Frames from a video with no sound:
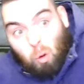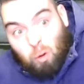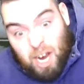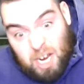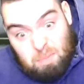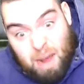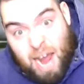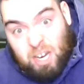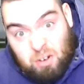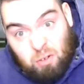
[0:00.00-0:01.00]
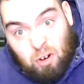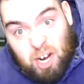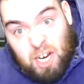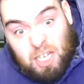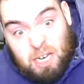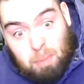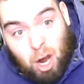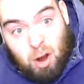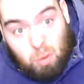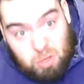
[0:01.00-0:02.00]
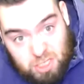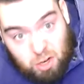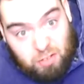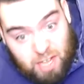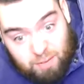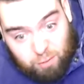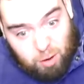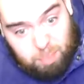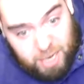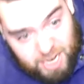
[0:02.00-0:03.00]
Already Madden, really, bro? I wasn't on that for a